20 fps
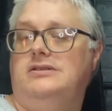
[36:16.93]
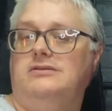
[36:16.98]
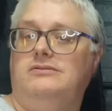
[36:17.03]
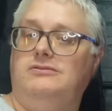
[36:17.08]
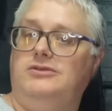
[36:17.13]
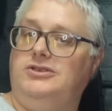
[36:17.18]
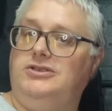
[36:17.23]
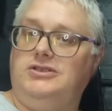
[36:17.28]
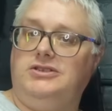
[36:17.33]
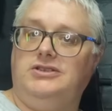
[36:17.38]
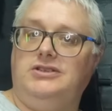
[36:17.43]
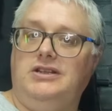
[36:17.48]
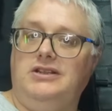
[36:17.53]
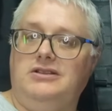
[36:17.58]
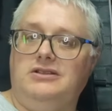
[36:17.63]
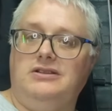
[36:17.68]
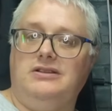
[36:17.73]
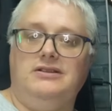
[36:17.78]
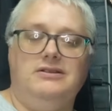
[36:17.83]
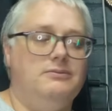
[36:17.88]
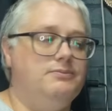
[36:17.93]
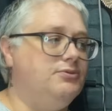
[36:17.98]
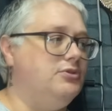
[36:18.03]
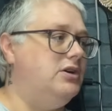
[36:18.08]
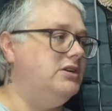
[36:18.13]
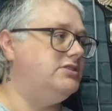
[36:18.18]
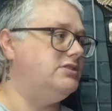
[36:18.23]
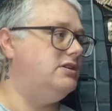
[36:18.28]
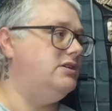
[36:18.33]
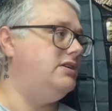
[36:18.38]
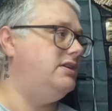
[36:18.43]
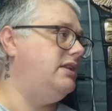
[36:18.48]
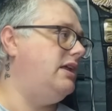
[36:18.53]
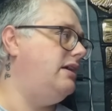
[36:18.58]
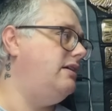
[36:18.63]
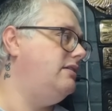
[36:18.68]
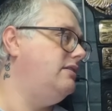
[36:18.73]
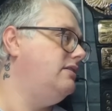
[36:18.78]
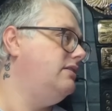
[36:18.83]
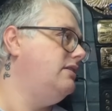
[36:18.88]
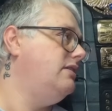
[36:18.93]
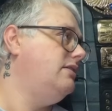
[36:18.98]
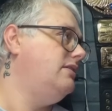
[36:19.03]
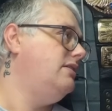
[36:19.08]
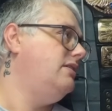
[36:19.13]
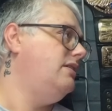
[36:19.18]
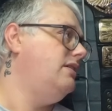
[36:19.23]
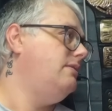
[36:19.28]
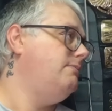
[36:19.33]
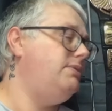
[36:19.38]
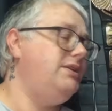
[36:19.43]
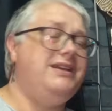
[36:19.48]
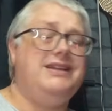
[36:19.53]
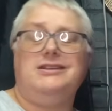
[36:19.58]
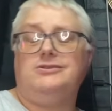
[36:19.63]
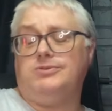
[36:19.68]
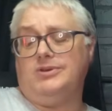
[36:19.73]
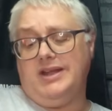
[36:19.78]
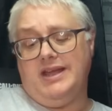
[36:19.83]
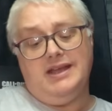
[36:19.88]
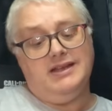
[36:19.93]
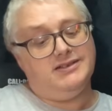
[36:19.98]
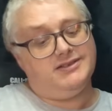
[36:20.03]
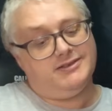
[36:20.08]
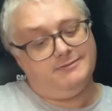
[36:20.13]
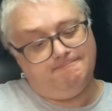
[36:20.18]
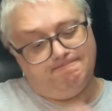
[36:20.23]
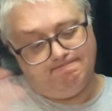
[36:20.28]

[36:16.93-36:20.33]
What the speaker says: we just need a little bright side of that. But it is what it is.